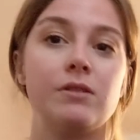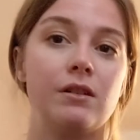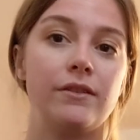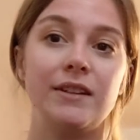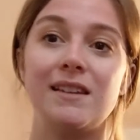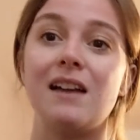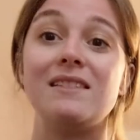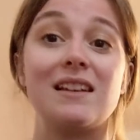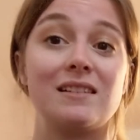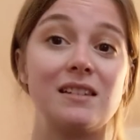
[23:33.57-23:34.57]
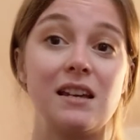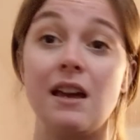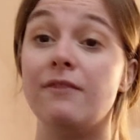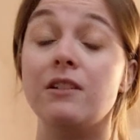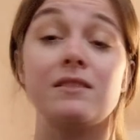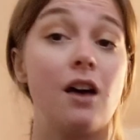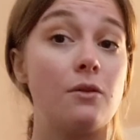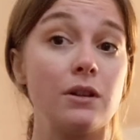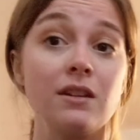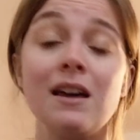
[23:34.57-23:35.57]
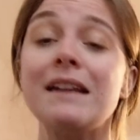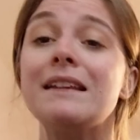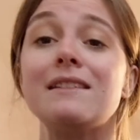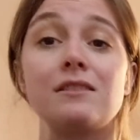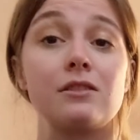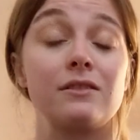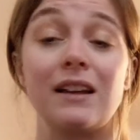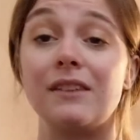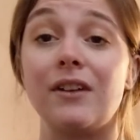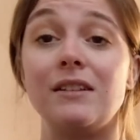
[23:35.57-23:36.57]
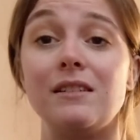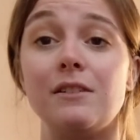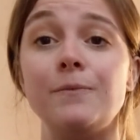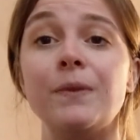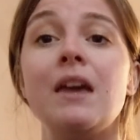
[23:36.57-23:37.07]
So if it's at 60, if it's lower than that, that's fine too.